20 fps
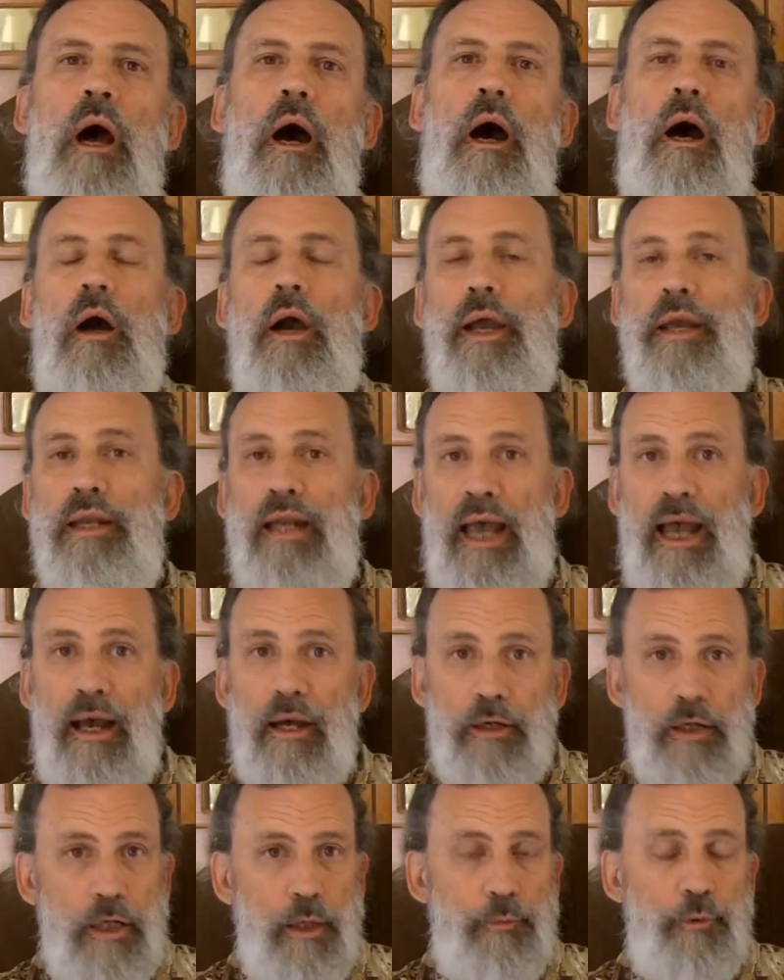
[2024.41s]
All right, now how
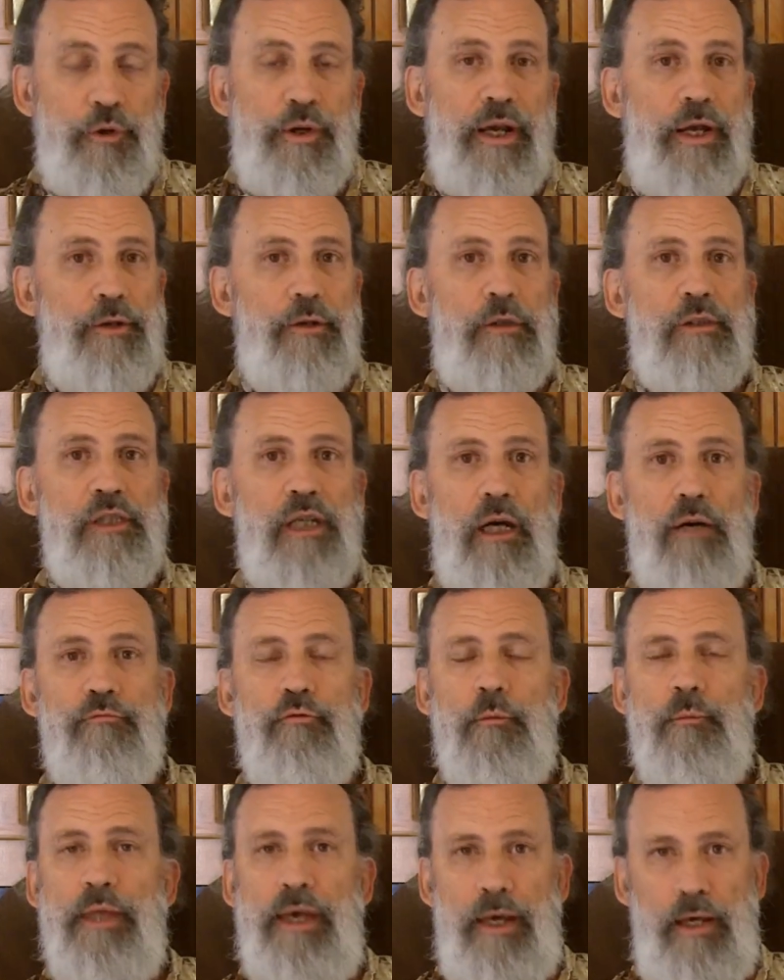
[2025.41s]
can you protect yourself
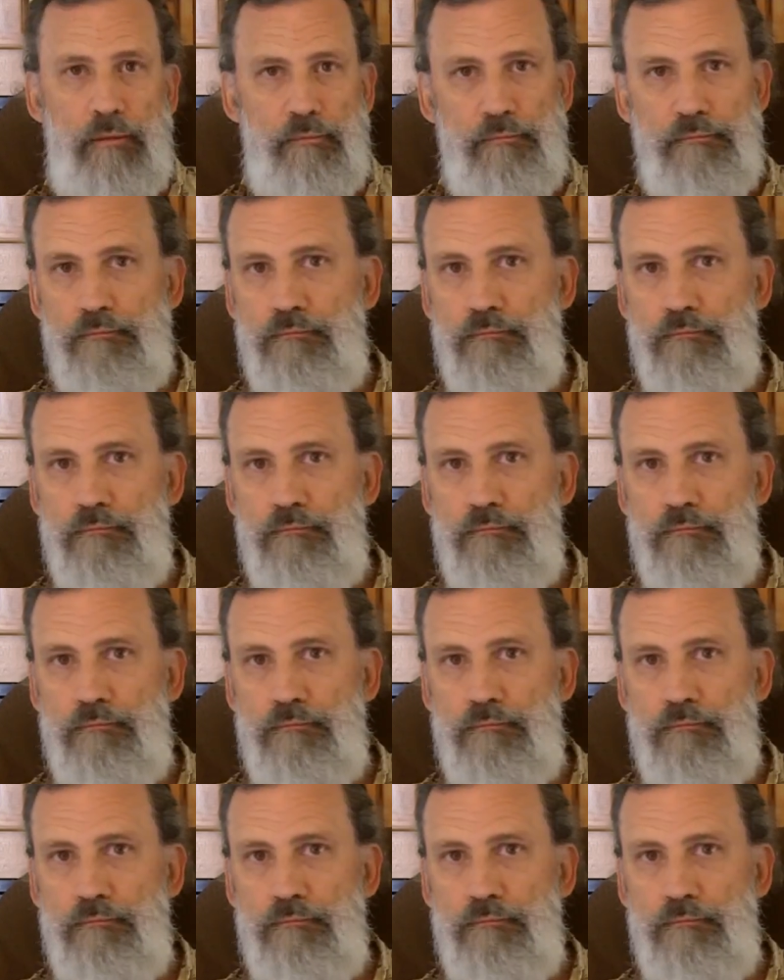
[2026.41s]
from that?